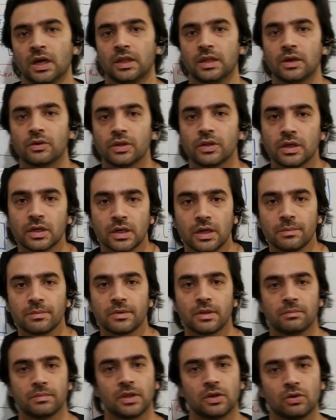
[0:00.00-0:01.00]
Now there comes
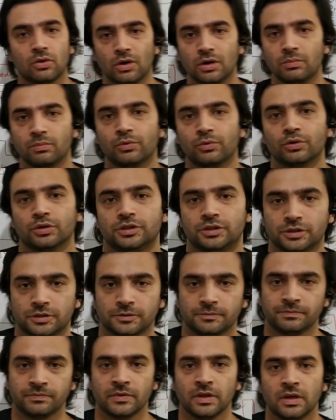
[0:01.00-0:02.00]
something called modes.
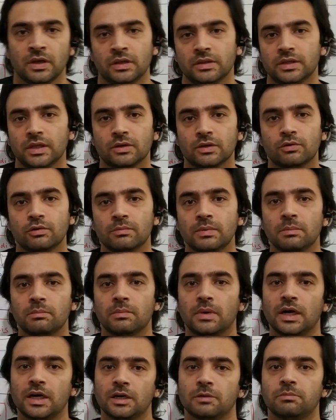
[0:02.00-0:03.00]
There could be
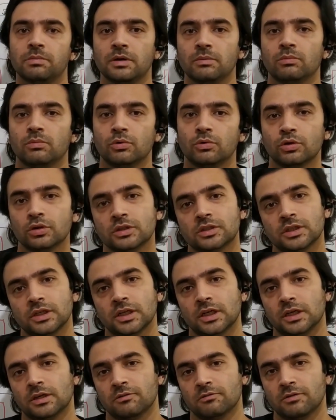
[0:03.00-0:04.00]
multiple modes
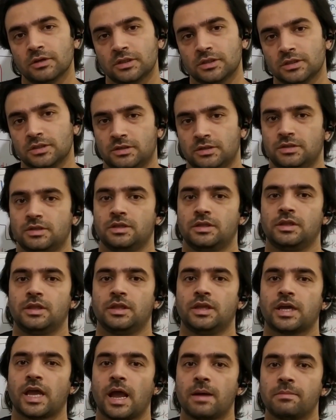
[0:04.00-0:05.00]
in which this
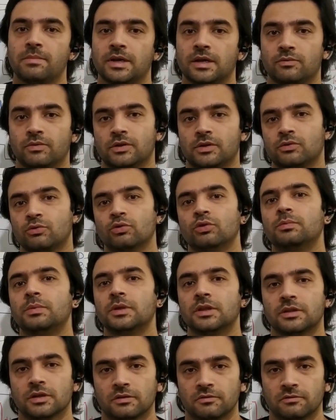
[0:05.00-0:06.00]
cab request could
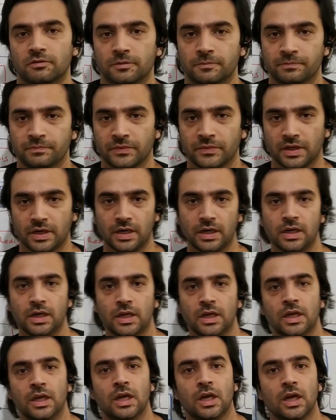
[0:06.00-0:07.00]
be served, right?
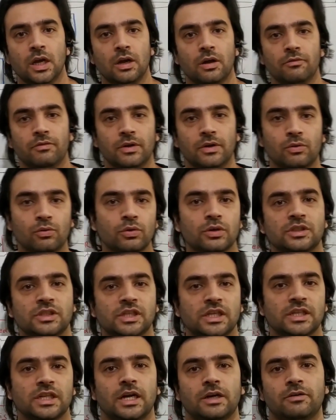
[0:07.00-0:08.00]
We could
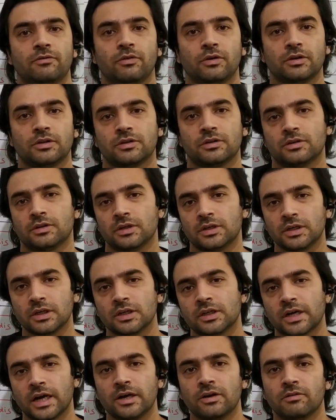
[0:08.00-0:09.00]
say that for
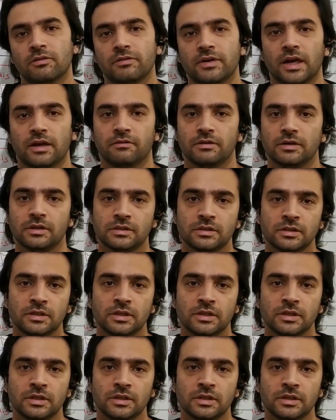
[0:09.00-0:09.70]
certain kind of drivers,